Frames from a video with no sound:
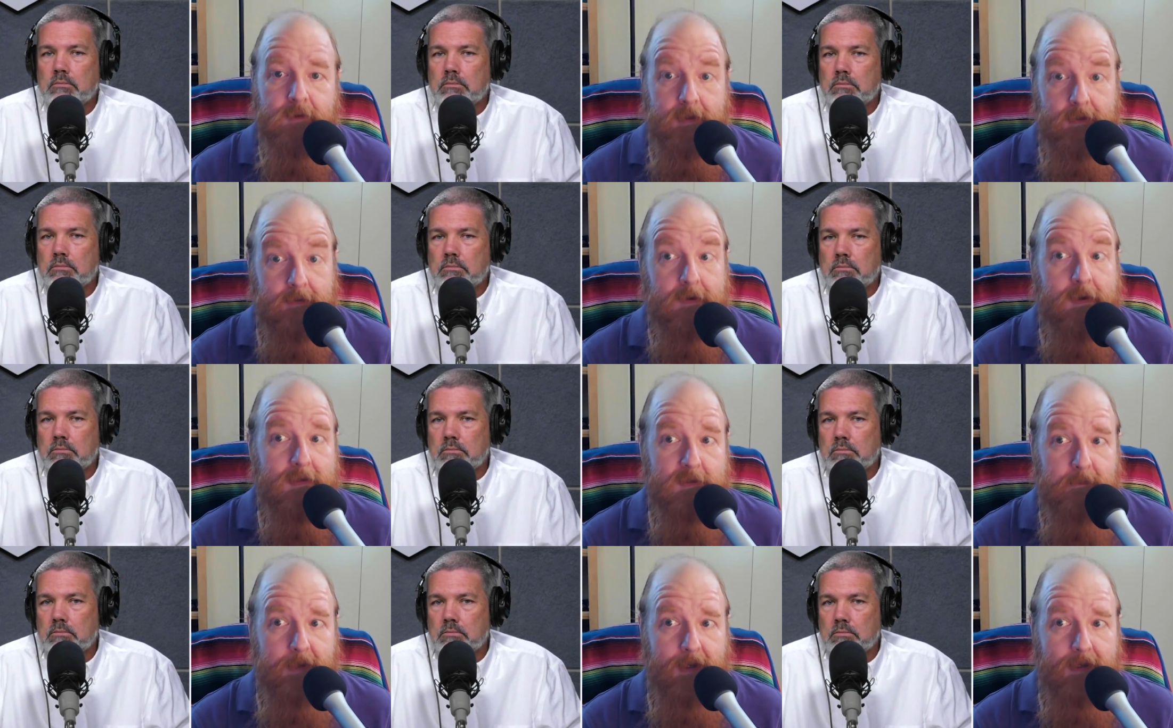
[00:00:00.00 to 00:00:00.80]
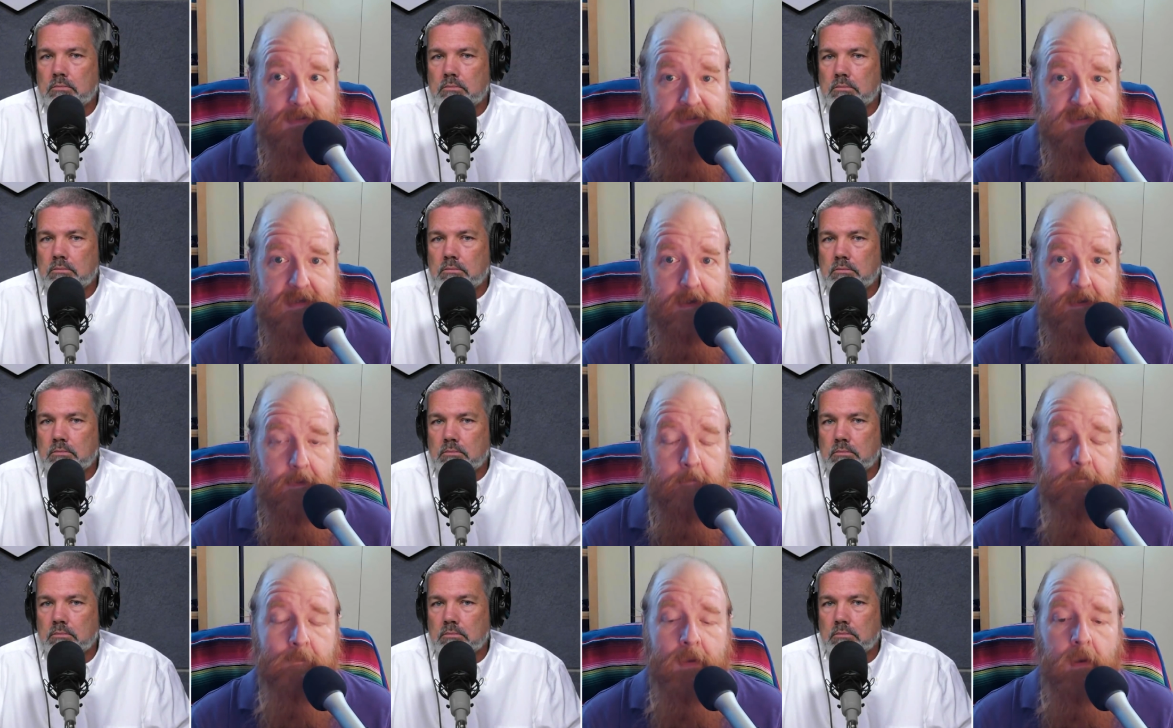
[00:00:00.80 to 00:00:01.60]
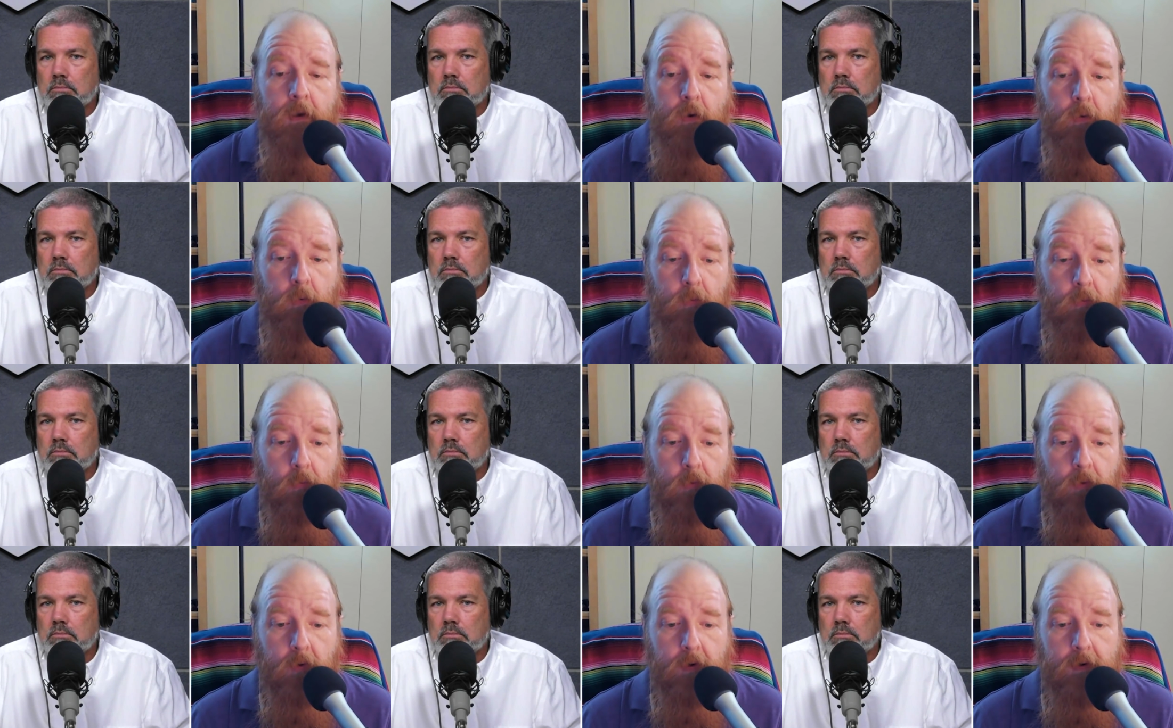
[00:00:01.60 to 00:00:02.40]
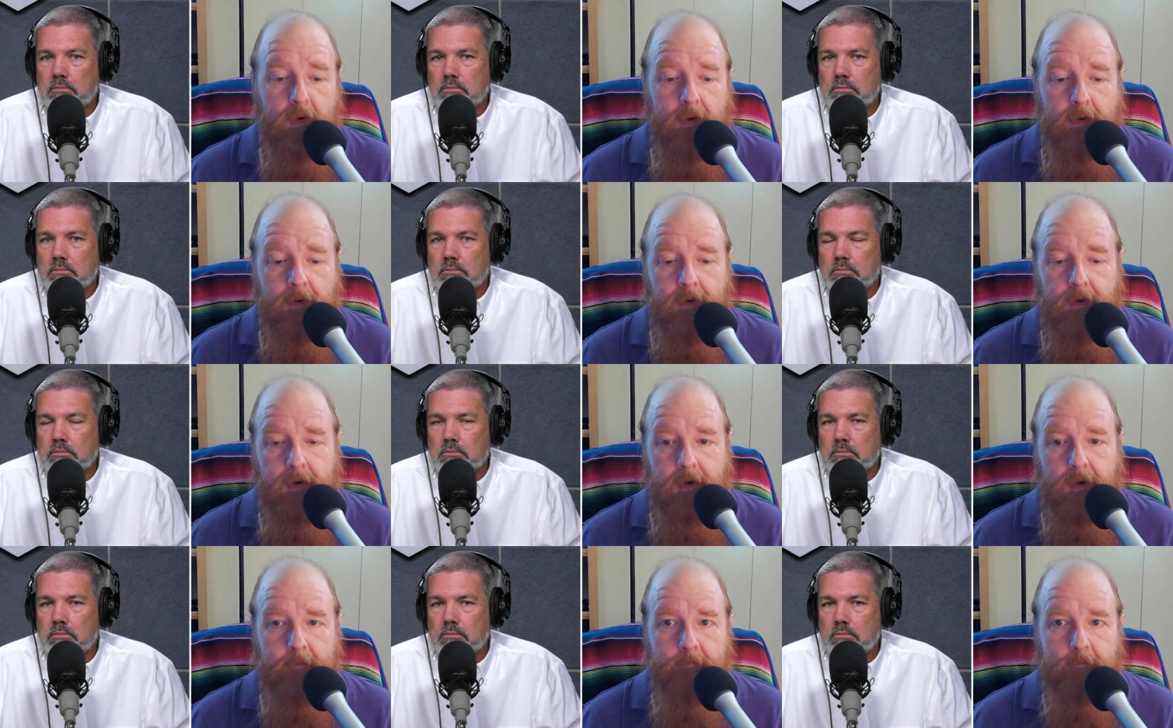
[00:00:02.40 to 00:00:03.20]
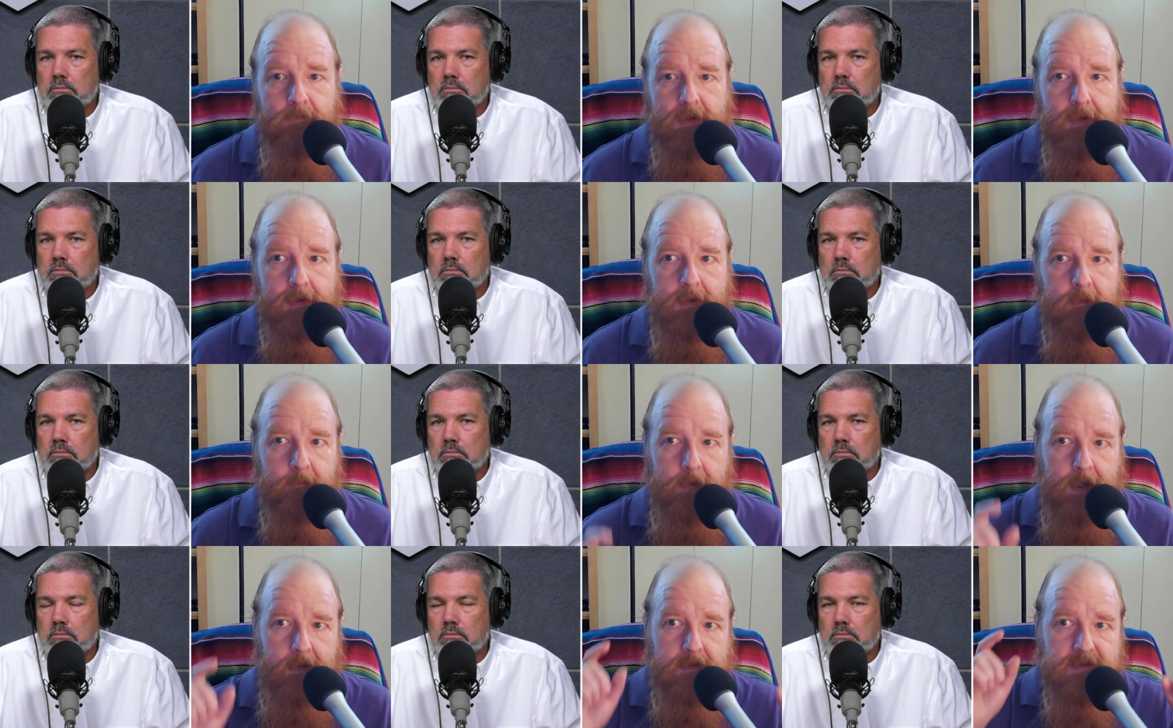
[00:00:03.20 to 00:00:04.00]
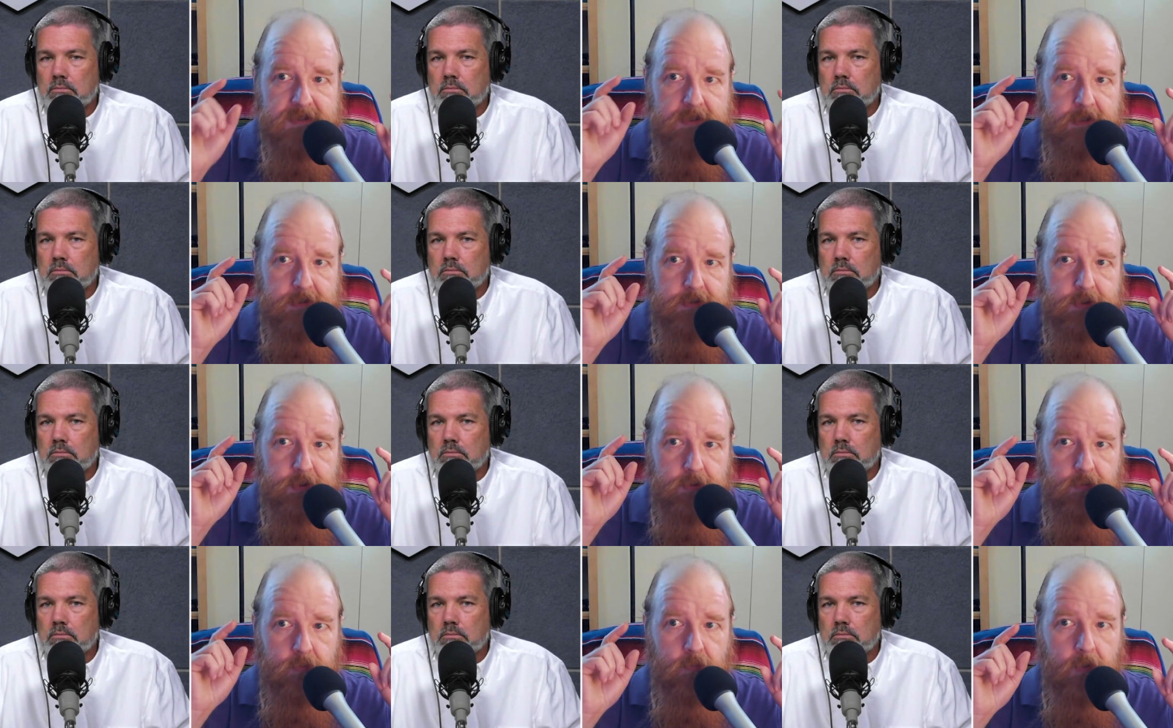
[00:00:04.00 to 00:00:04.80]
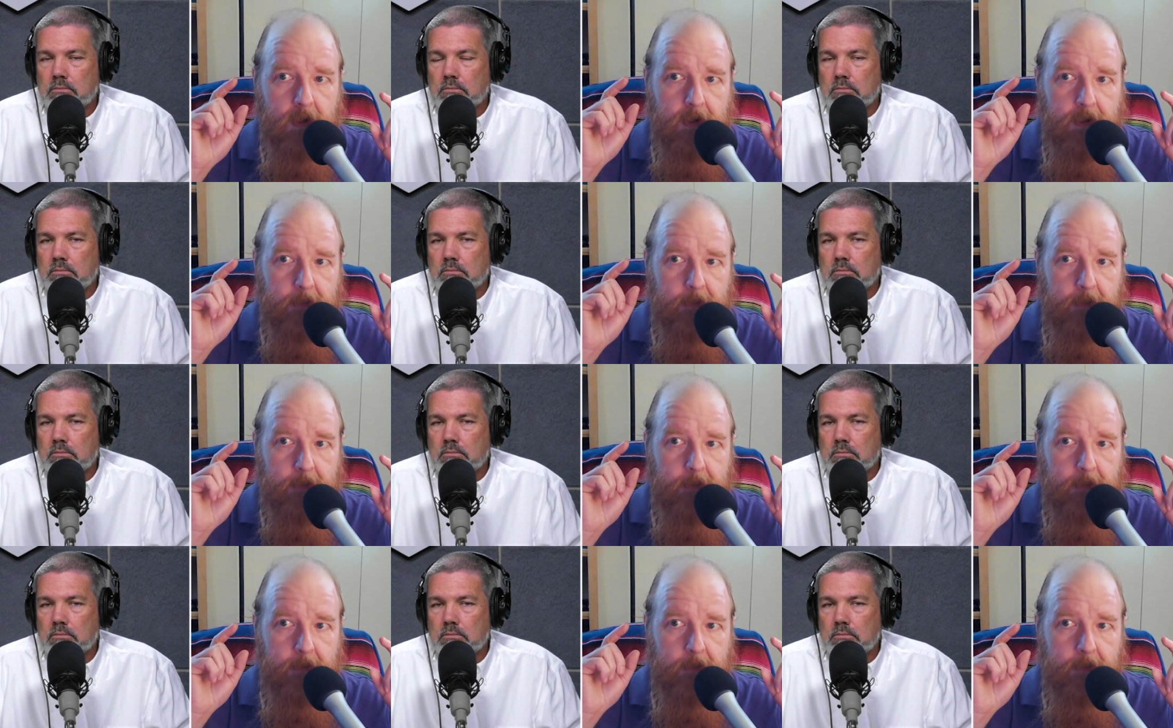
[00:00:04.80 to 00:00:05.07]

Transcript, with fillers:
Speaker 1: then you get to buy and sell. Or um, he compares it to uh,